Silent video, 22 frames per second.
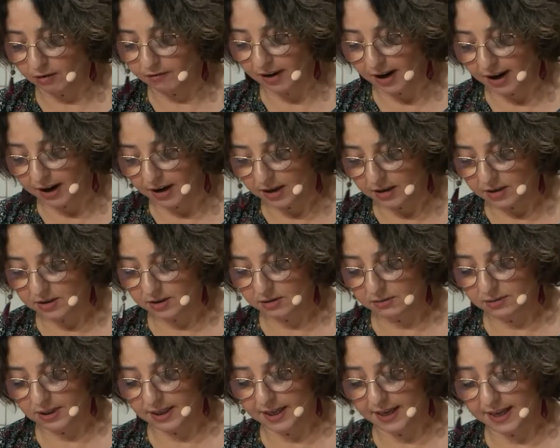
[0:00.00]
art
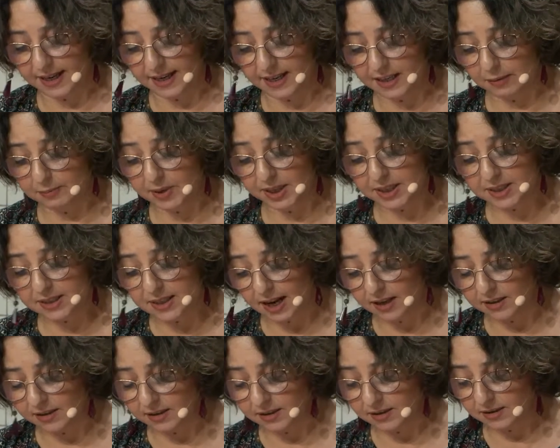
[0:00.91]
and academic
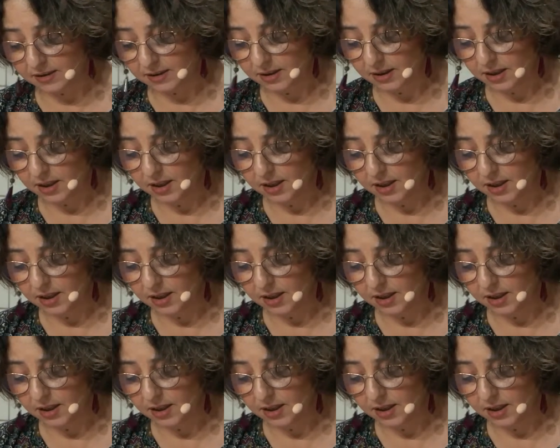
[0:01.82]
studies,